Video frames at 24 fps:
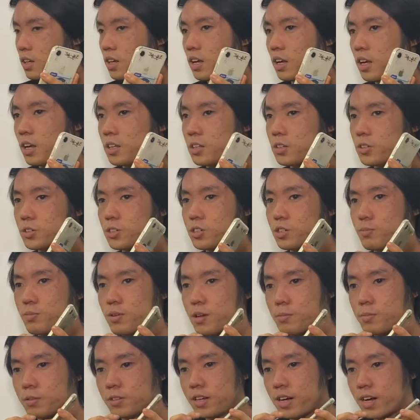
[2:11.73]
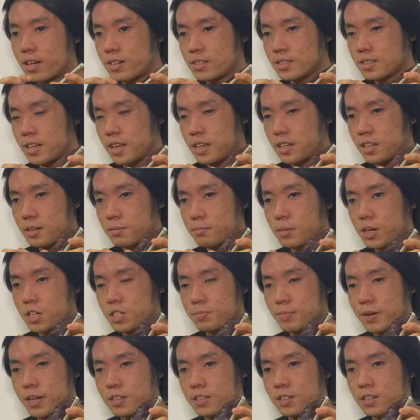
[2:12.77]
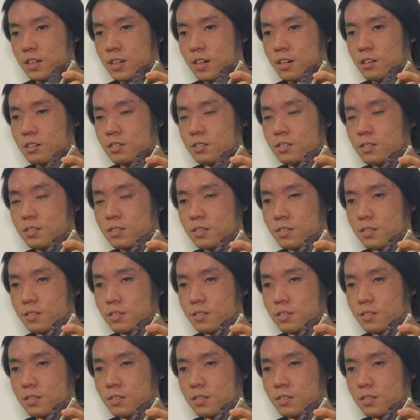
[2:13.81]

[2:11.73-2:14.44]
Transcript: And you should be able to understand it much better now.